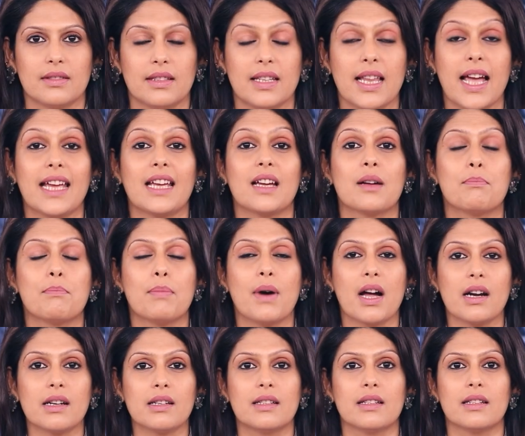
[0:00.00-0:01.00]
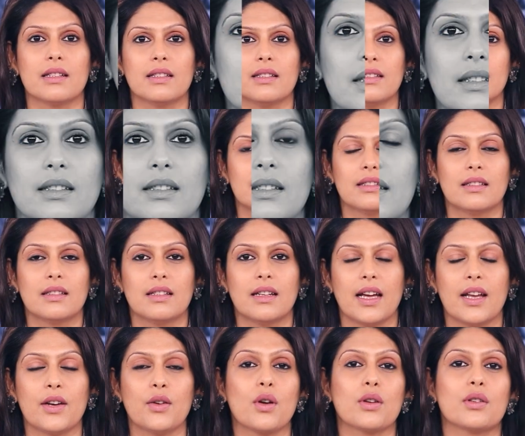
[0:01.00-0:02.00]
like a partner
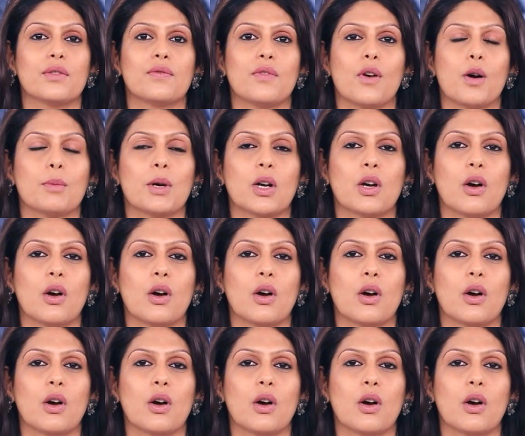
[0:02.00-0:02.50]
and not a former